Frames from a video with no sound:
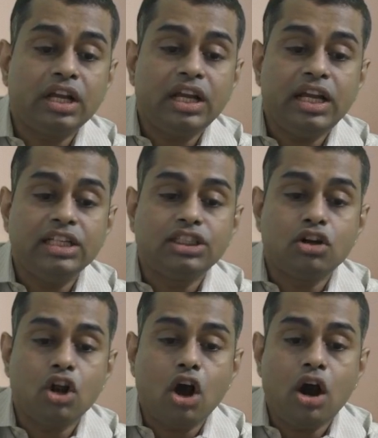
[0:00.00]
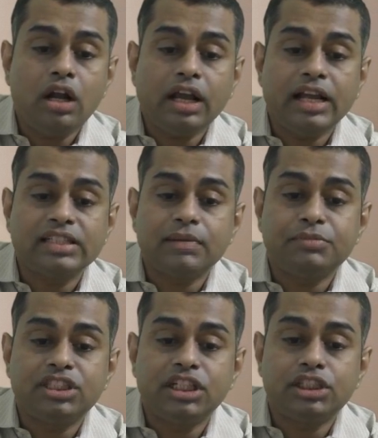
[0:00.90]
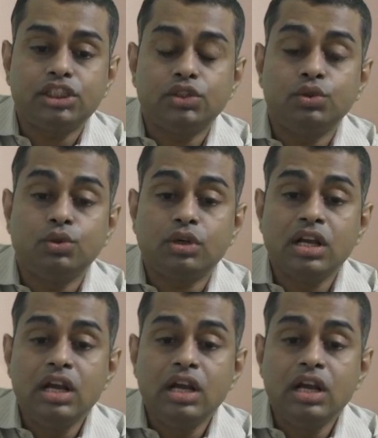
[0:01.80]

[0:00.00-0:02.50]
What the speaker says: Is not a substitute.